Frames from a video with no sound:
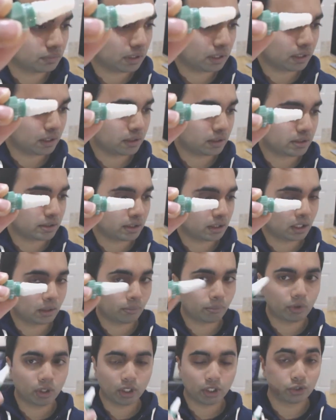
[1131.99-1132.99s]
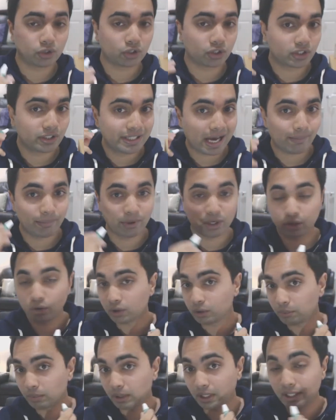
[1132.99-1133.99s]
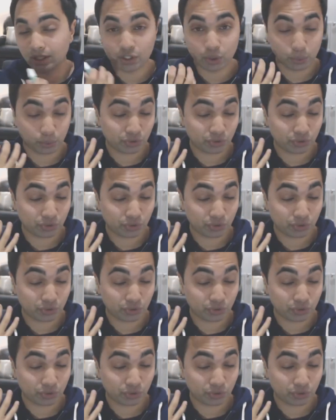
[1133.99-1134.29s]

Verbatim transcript: And um, you just dab it on the place.